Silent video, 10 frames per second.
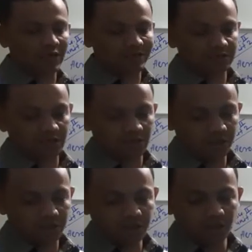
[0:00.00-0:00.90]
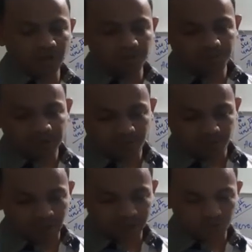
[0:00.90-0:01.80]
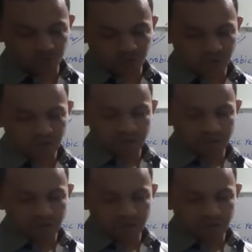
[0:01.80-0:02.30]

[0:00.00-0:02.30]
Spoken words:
as a EMP pathway.